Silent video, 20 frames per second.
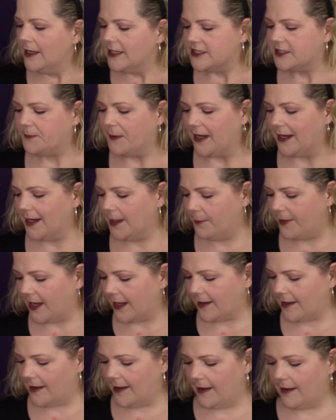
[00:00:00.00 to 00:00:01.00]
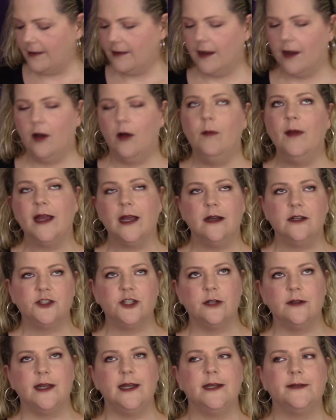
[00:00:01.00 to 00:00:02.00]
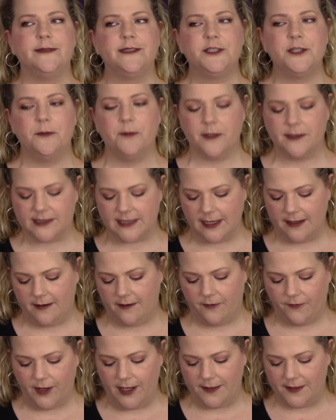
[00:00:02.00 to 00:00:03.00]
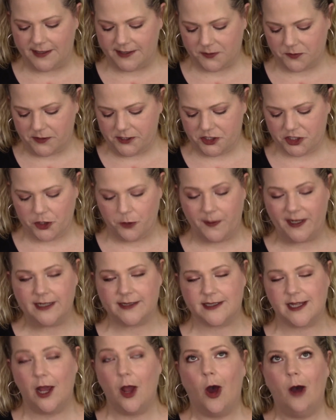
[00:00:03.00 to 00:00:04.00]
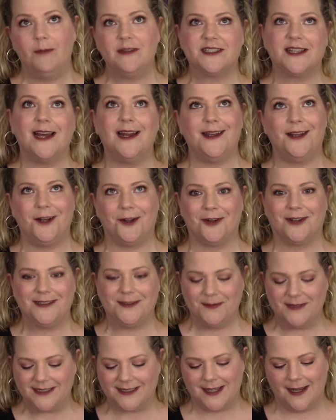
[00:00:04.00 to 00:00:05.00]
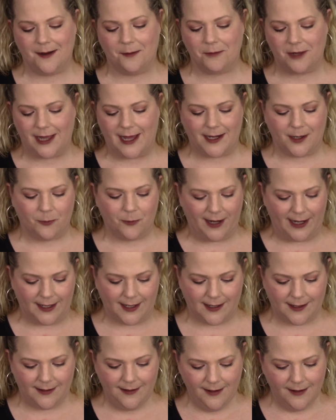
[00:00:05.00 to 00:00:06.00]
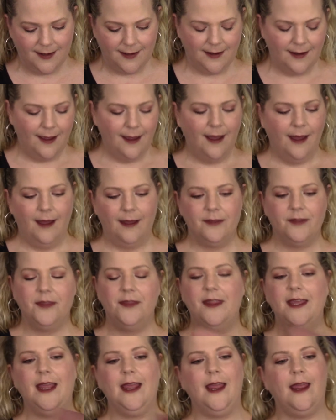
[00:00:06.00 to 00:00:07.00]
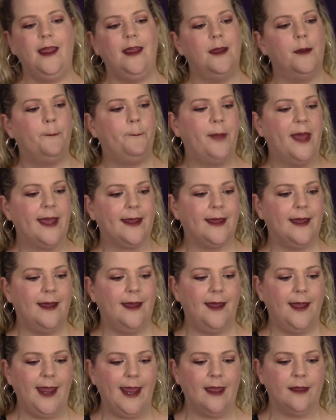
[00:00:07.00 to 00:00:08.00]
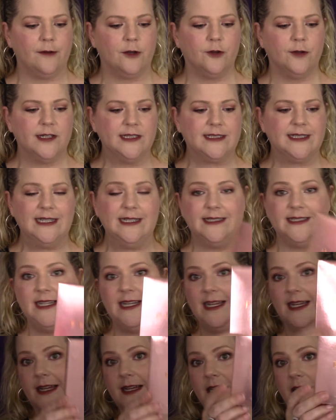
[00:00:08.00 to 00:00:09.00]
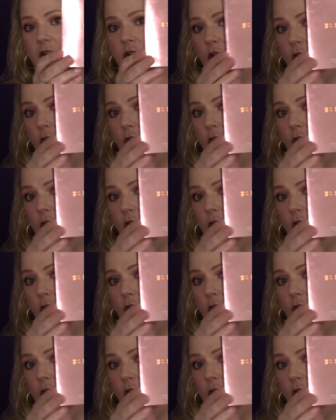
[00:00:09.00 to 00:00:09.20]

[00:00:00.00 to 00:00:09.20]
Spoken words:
Speaking of Becca, oh my gosh, okay, I was super excited to find this one too, because I almost got it at Christmas, and I'm glad I waited. The Becca and Chrissy Teigan